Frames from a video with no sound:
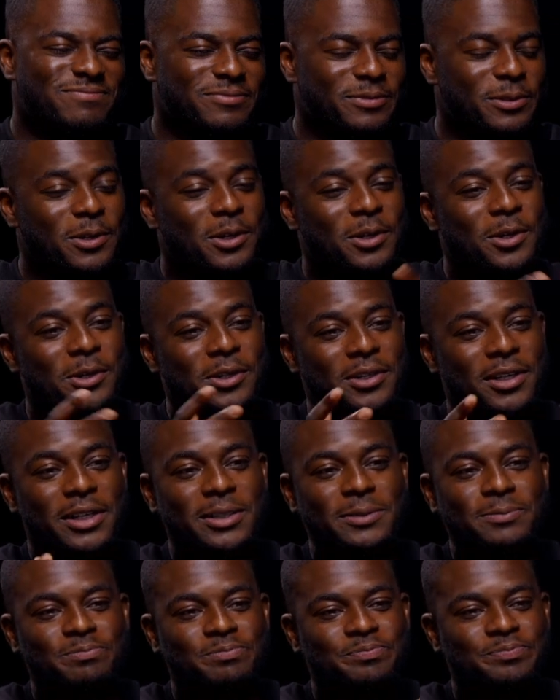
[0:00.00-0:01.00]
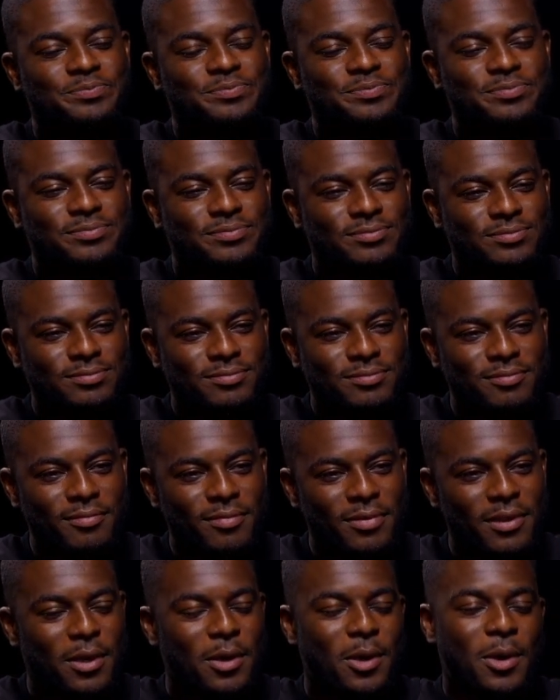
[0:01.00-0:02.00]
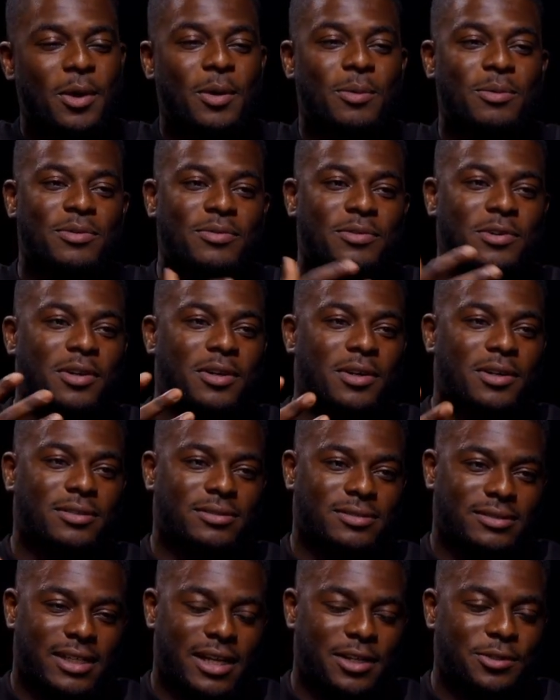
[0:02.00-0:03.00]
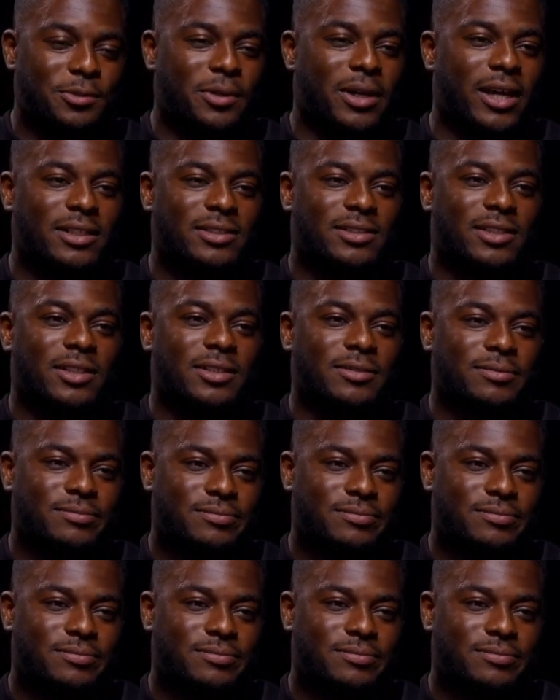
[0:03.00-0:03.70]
We've got Connor. We've got Daniel Hector.